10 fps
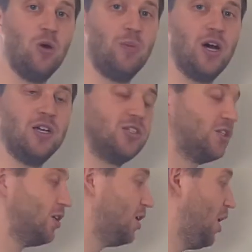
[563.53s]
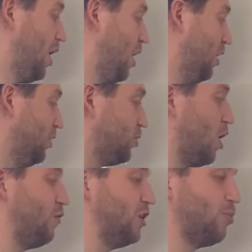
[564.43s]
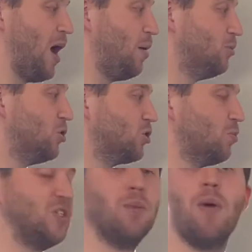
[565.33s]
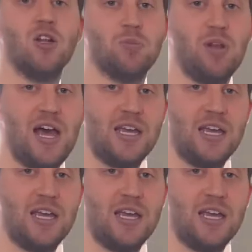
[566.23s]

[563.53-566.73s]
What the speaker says: us solve these problems. There's going to be some multiplying